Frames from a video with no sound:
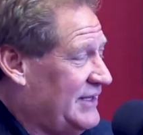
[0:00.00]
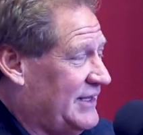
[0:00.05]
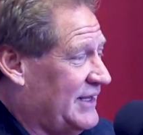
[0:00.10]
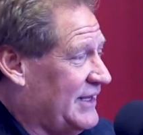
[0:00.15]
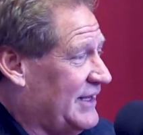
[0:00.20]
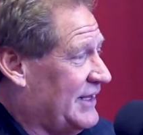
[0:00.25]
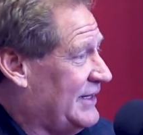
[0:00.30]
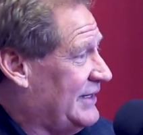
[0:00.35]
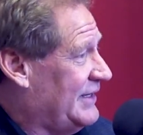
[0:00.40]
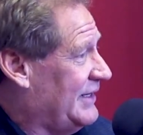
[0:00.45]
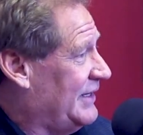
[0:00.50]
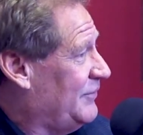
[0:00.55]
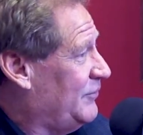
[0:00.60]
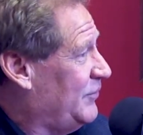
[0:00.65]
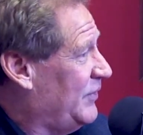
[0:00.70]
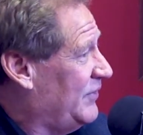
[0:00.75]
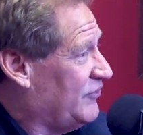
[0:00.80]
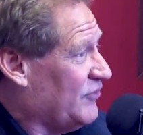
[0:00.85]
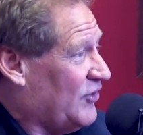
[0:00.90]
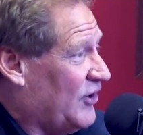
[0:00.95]
And uh,
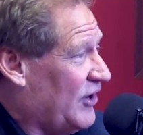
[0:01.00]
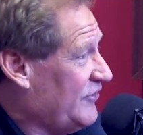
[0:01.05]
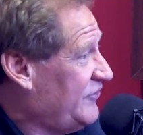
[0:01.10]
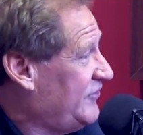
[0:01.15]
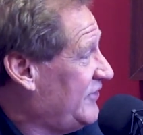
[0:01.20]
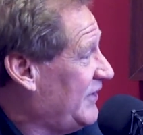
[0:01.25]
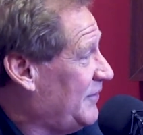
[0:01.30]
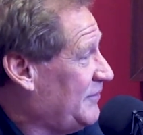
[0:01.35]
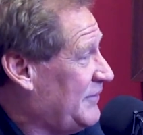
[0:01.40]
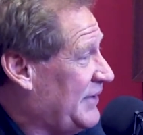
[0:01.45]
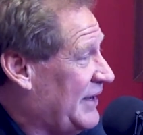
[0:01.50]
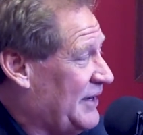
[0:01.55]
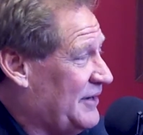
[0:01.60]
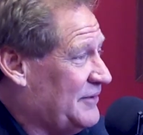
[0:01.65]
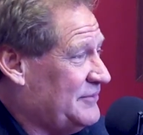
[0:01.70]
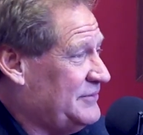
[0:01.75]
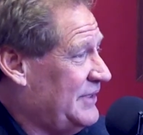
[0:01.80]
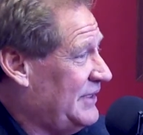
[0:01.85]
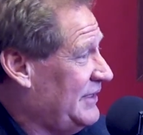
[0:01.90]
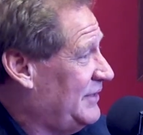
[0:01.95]
we've lost them
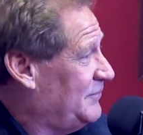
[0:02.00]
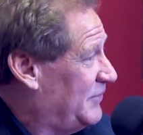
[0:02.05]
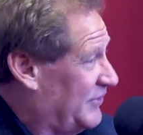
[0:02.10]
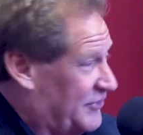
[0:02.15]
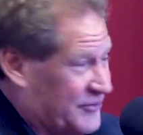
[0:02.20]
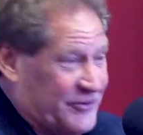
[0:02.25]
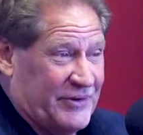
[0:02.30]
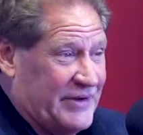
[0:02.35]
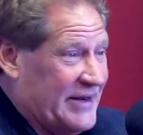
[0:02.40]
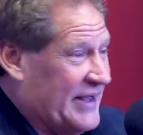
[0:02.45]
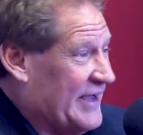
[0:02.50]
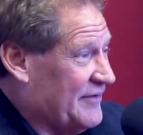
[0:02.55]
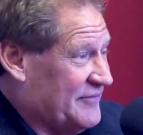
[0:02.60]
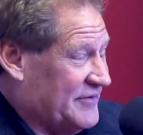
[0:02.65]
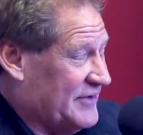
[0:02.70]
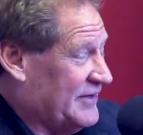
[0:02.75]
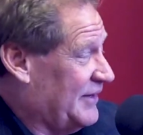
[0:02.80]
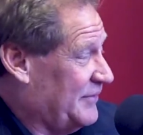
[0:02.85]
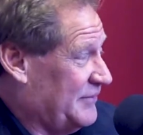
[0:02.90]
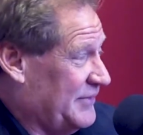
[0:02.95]
now, yeah. but they're in
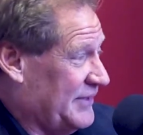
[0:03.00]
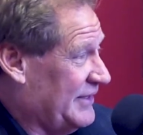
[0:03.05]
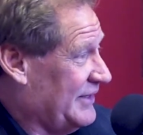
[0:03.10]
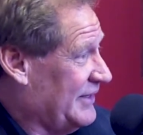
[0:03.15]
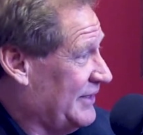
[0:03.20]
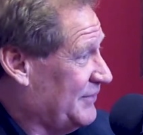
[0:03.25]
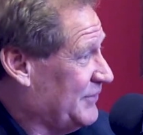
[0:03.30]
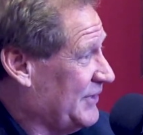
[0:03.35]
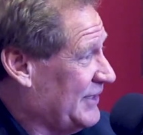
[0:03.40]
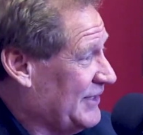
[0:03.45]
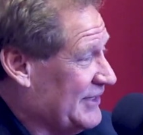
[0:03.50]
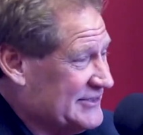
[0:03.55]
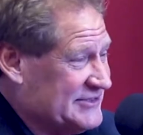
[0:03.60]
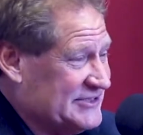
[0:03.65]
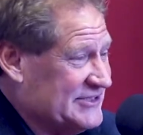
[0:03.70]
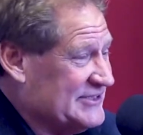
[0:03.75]
heaven. I mean, yes, and we lost